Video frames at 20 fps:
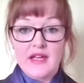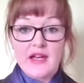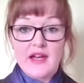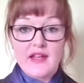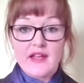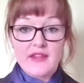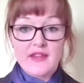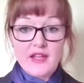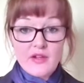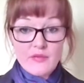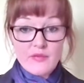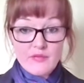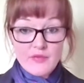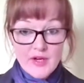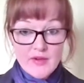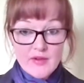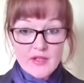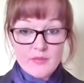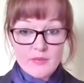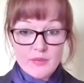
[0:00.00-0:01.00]
and they are
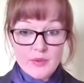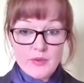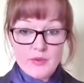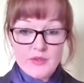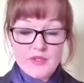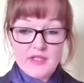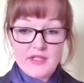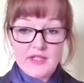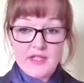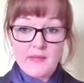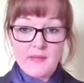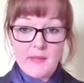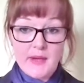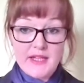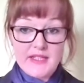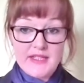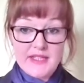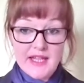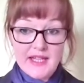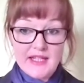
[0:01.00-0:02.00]
very important in
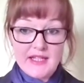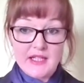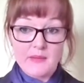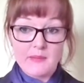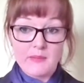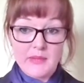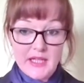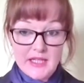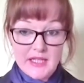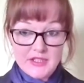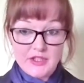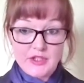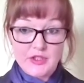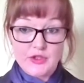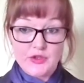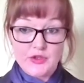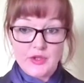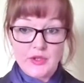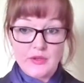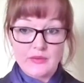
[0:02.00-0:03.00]
maintaining bladder
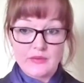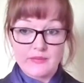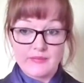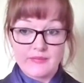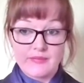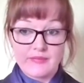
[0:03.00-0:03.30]
control.